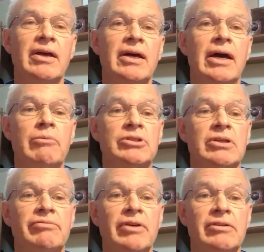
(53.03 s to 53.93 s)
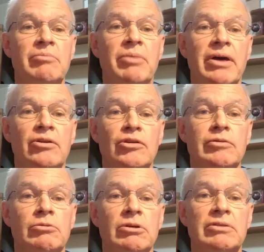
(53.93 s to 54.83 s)
I was confronted by an
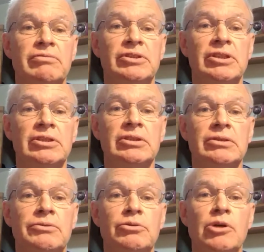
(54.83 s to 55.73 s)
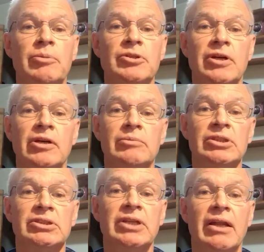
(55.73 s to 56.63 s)
overworked physician who threw up his arms
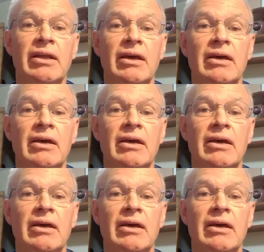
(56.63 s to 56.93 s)
and said,